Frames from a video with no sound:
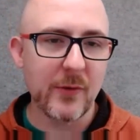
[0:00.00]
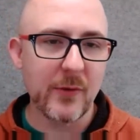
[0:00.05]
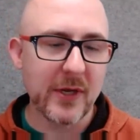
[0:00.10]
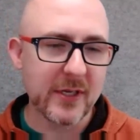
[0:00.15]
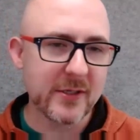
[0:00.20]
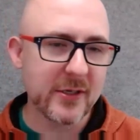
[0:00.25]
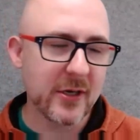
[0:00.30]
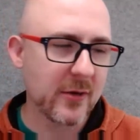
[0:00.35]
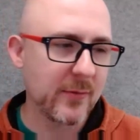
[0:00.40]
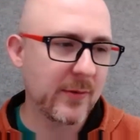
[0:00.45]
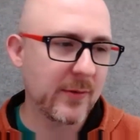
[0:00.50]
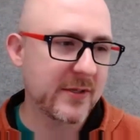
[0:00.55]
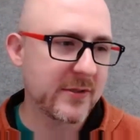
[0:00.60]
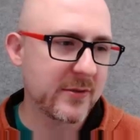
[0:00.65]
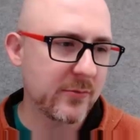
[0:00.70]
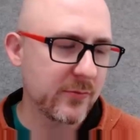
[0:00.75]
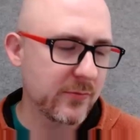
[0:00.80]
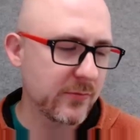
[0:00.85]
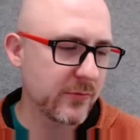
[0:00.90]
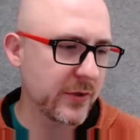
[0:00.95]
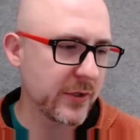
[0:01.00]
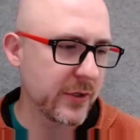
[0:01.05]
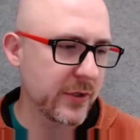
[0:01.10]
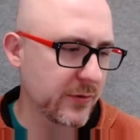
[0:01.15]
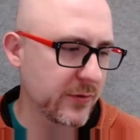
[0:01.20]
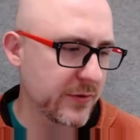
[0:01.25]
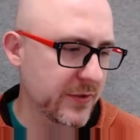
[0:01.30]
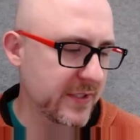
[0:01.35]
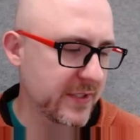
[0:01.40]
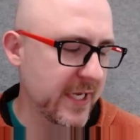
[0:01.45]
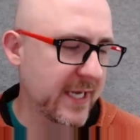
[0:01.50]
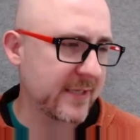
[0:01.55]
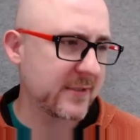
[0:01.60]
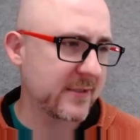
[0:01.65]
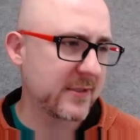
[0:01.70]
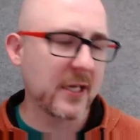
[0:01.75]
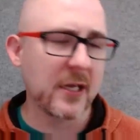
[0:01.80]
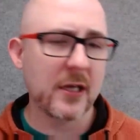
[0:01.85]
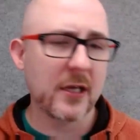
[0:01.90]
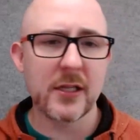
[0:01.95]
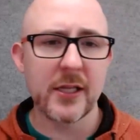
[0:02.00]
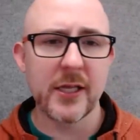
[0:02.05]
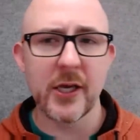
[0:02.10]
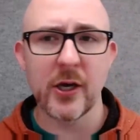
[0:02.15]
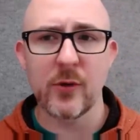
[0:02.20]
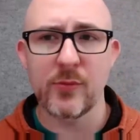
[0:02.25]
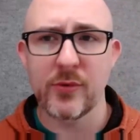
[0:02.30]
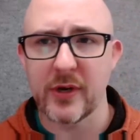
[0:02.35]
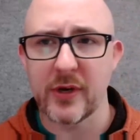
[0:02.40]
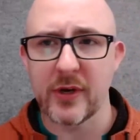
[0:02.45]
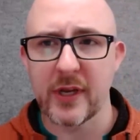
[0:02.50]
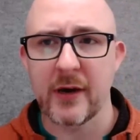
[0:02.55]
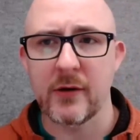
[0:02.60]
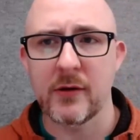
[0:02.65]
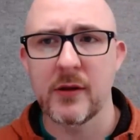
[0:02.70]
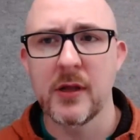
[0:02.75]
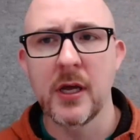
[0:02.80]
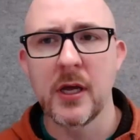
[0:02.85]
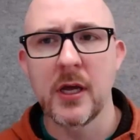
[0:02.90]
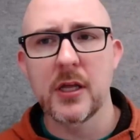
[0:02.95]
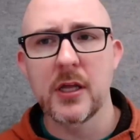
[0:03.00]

We can talk about some really cool stats that Clio put out